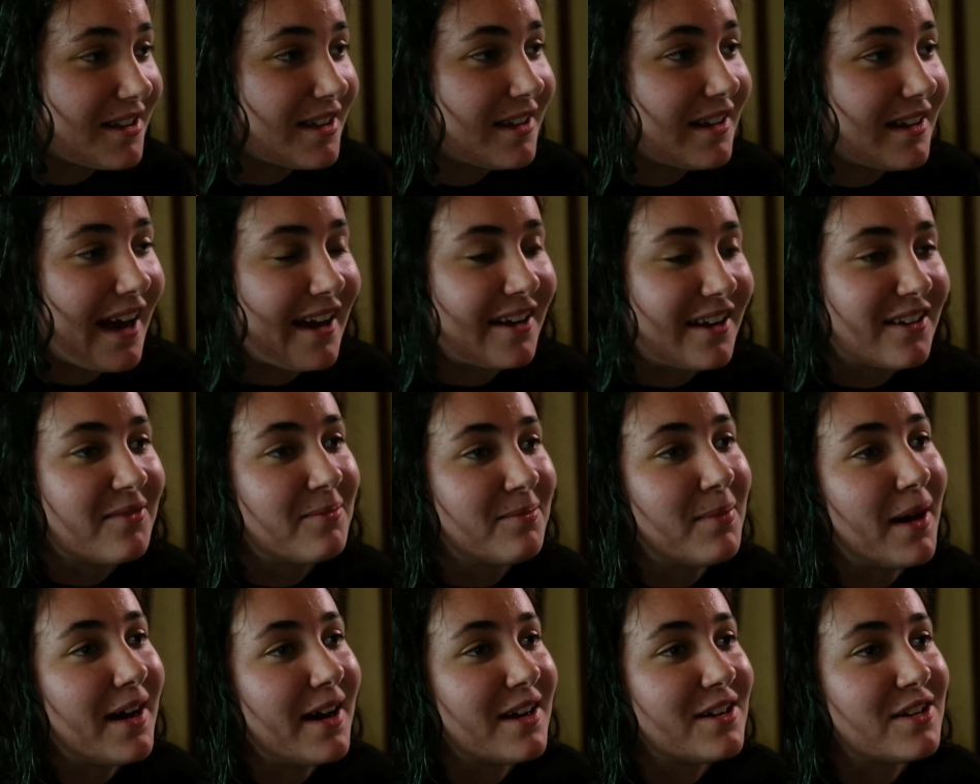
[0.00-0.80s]
the lack
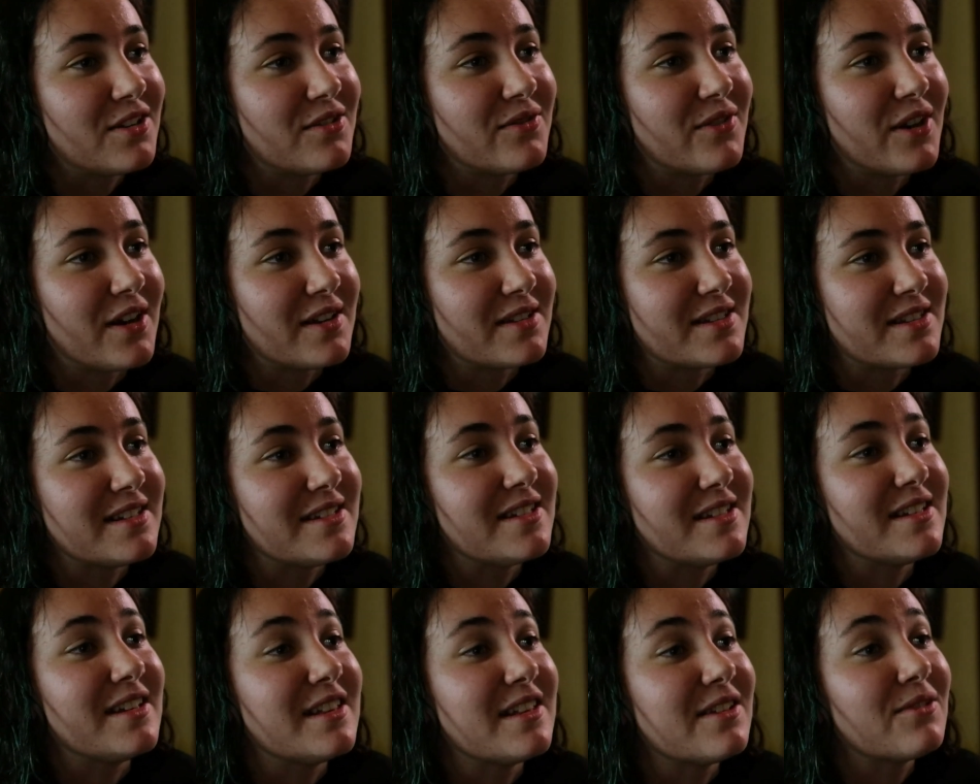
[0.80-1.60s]
of
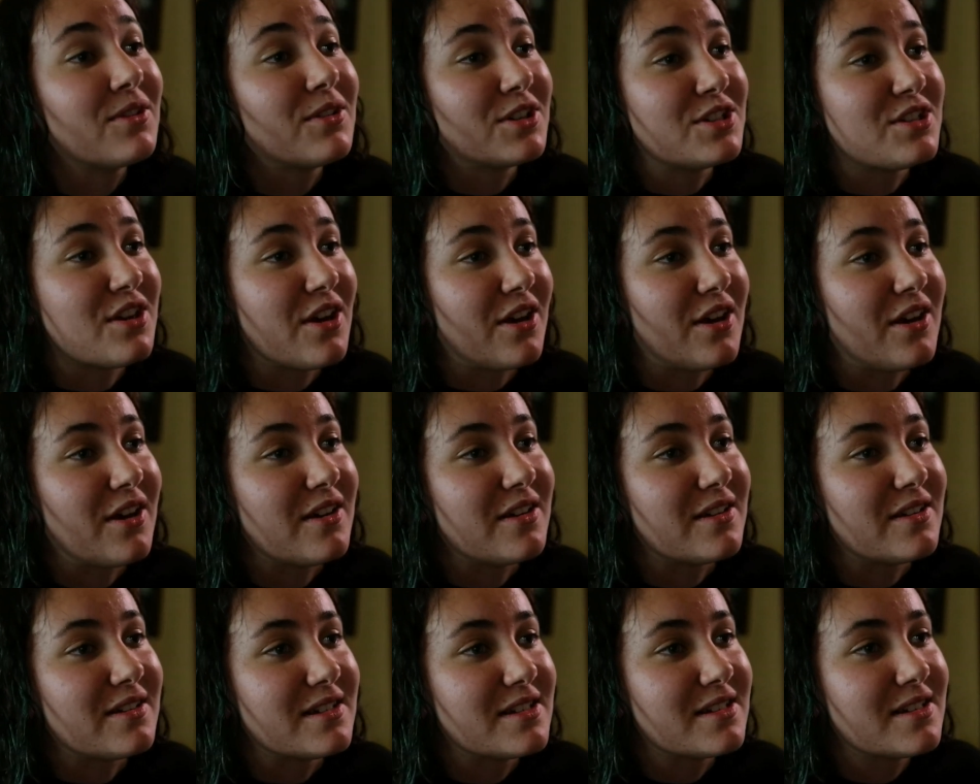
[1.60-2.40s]
biodiversity that
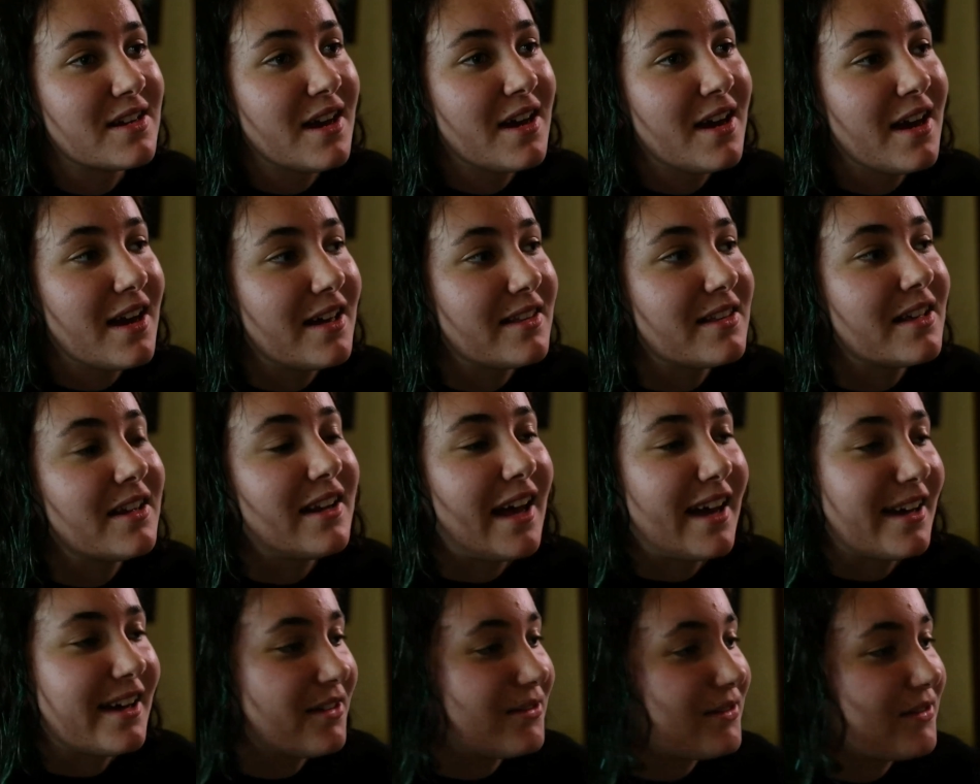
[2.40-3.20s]
returned and
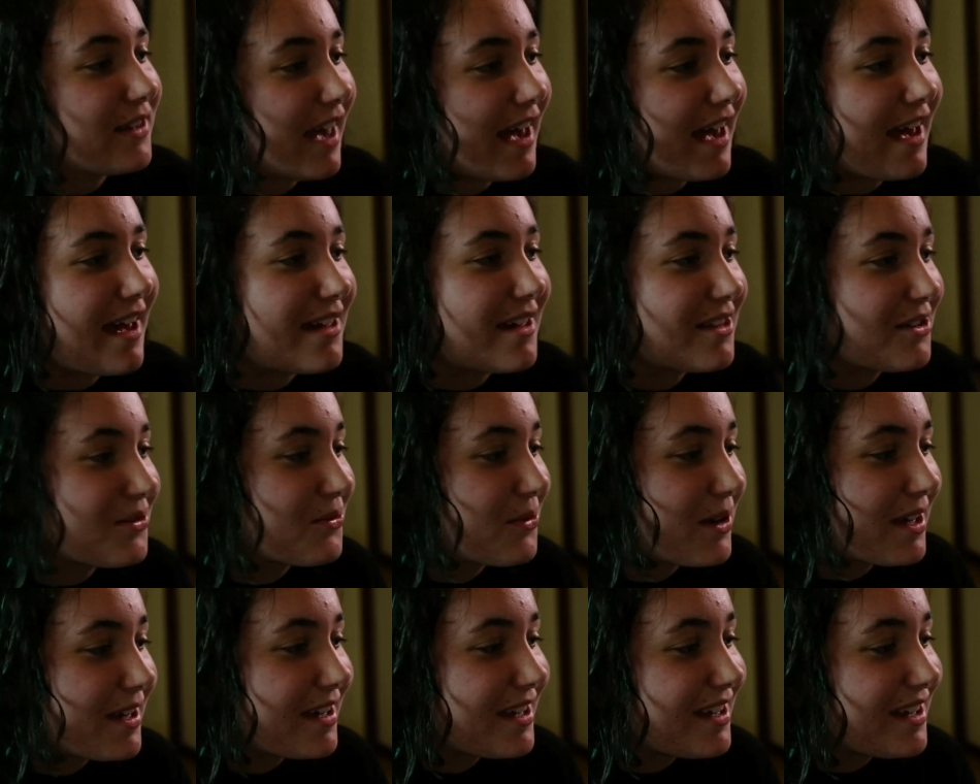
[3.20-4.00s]
the lack of care
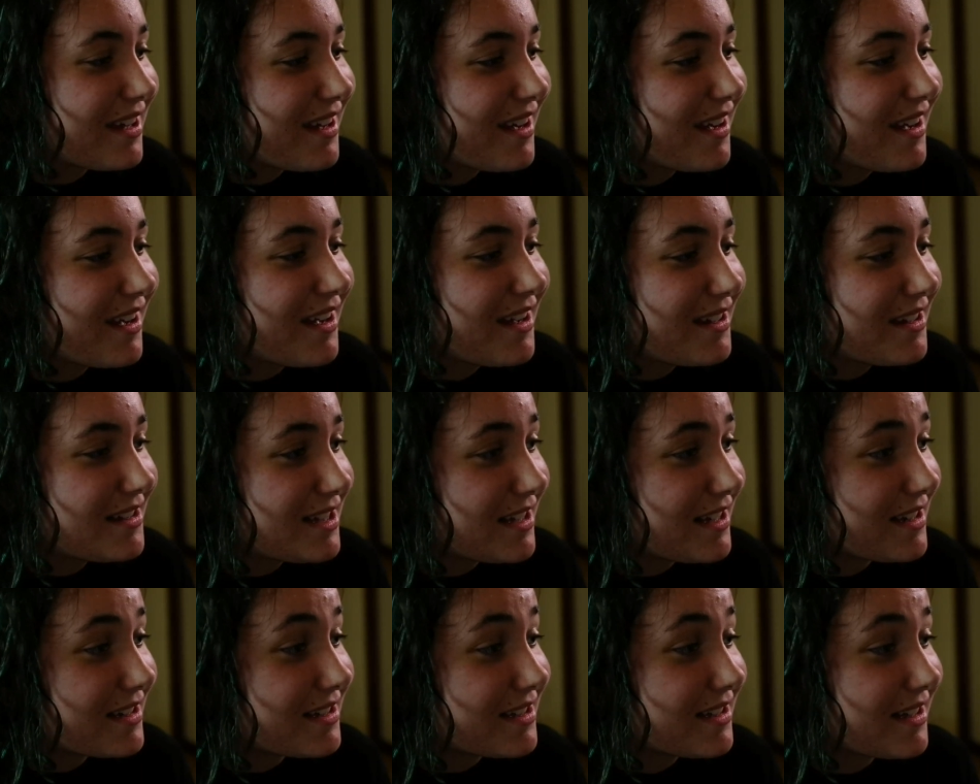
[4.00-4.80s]
that we
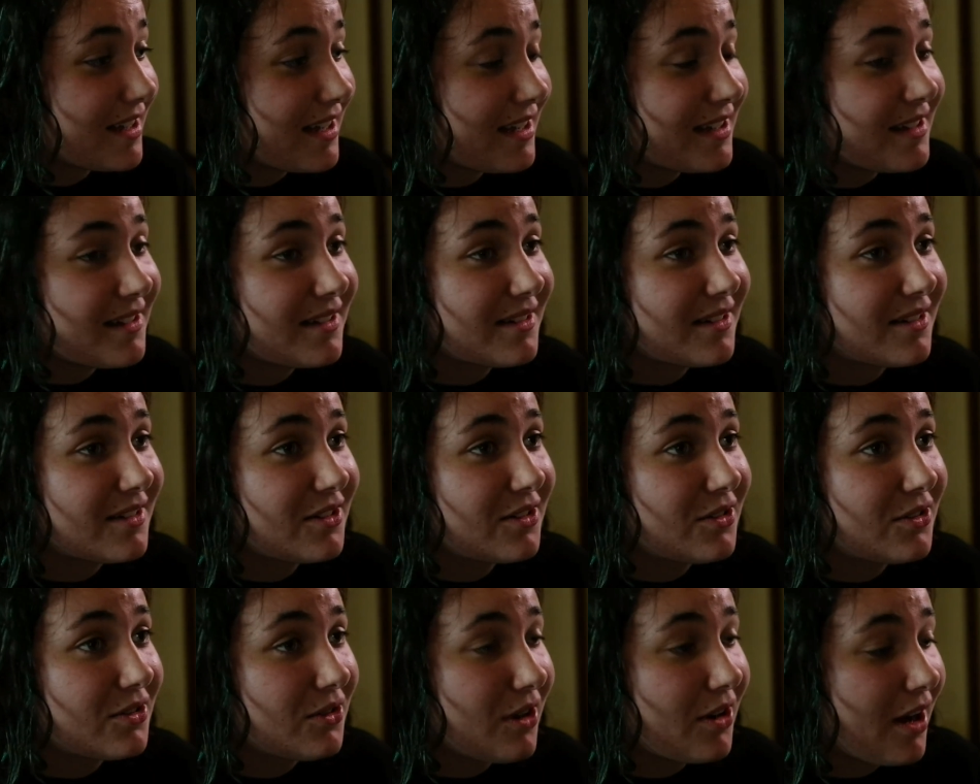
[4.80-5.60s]
did
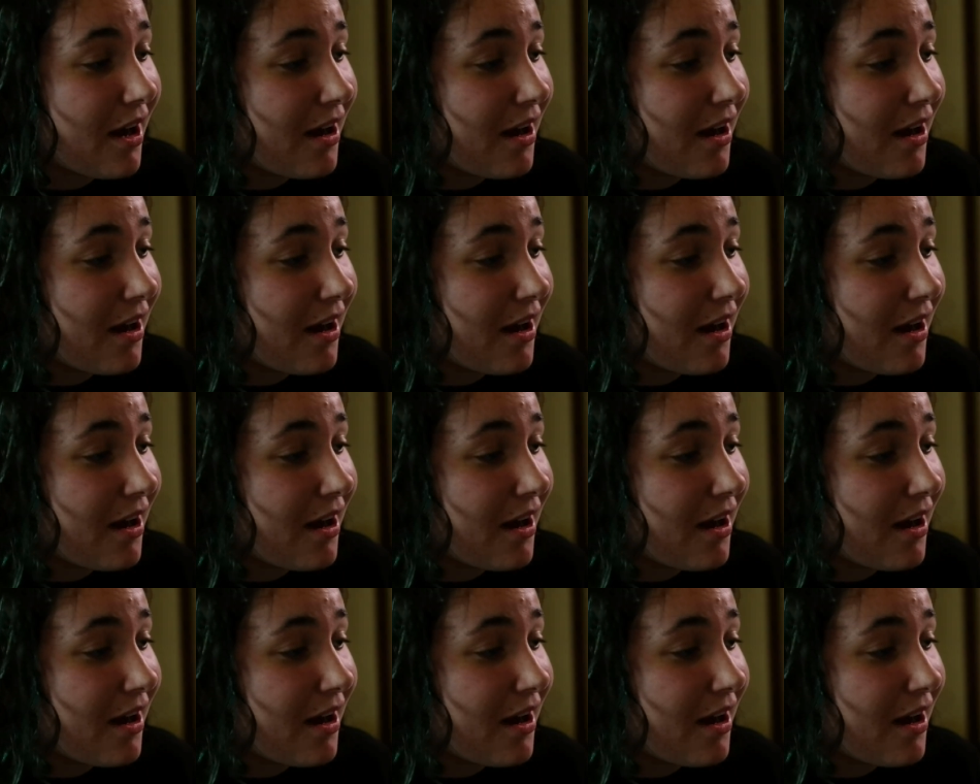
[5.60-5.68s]
in